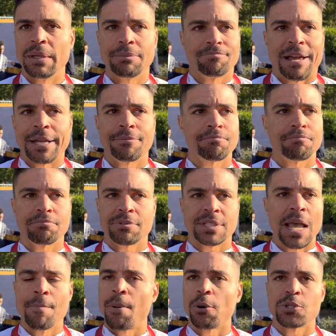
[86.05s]
like
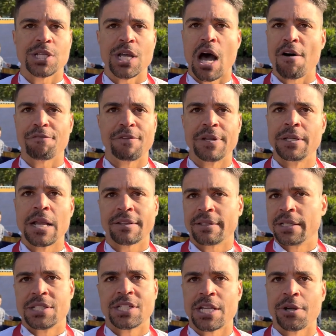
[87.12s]
tempo stuff and
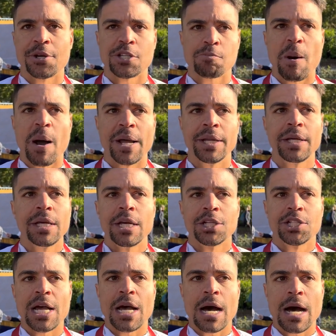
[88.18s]
nothing serious, but
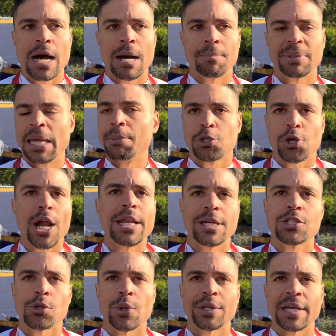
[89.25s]
keep training
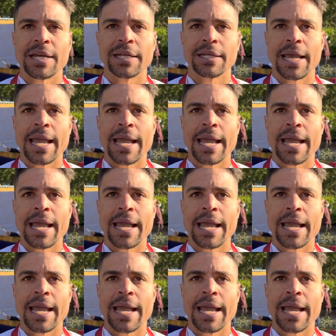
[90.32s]
sort of thing.